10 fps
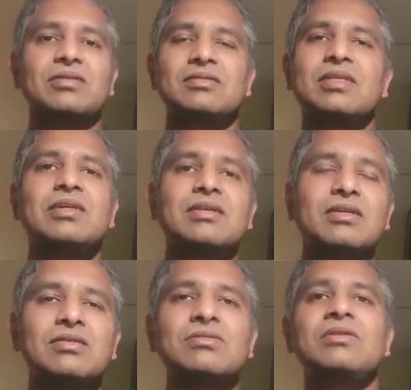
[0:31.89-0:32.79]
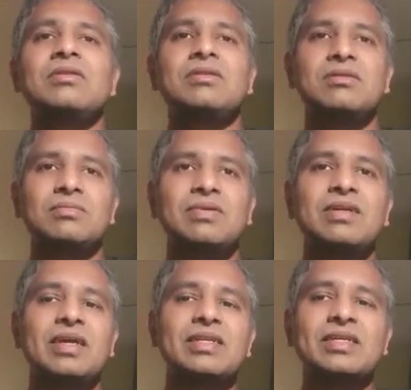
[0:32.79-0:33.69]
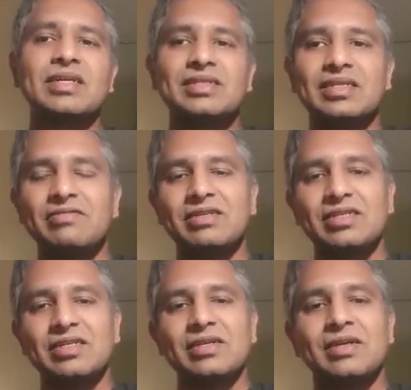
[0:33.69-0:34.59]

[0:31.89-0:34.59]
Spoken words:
There wouldn't be any continuity.